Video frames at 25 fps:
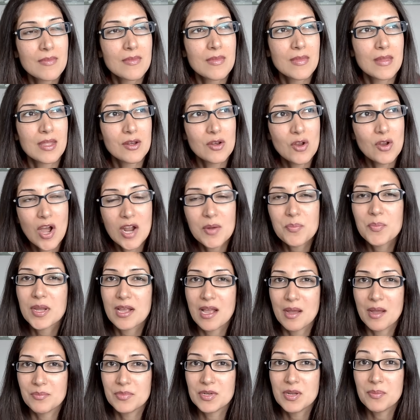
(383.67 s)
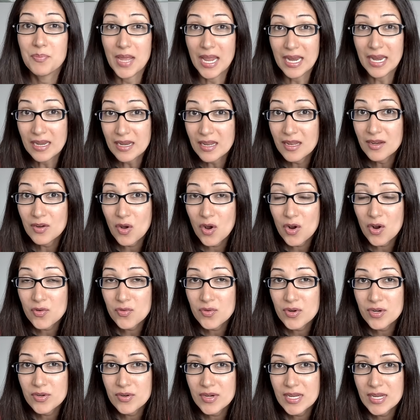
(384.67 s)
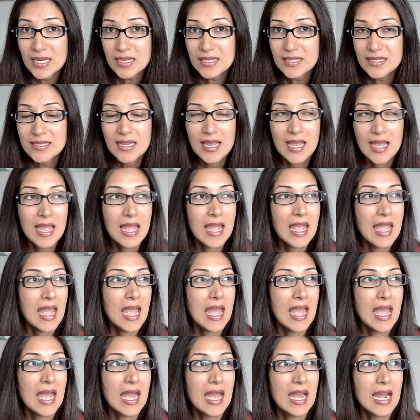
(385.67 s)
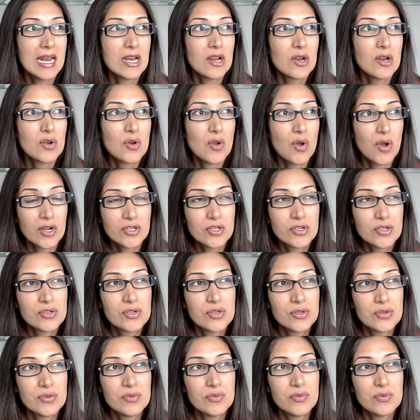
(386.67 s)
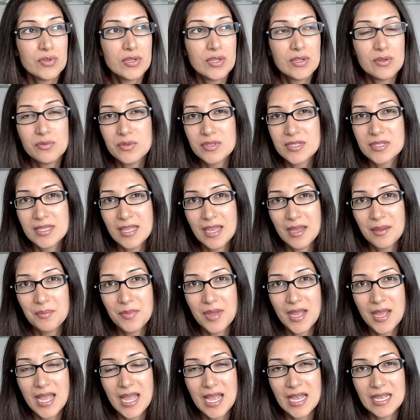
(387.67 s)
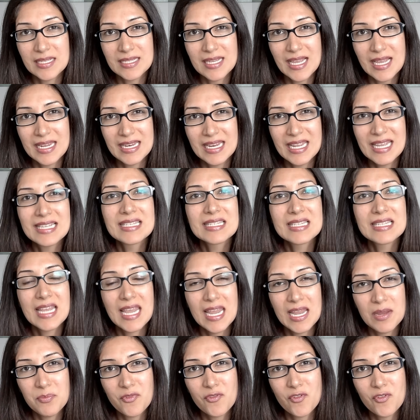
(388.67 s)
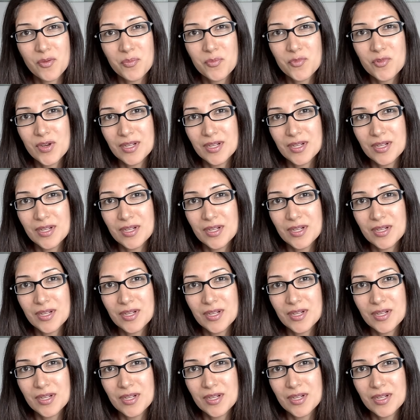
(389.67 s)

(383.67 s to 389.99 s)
not become dependent on retreats and not to use them as an escape from real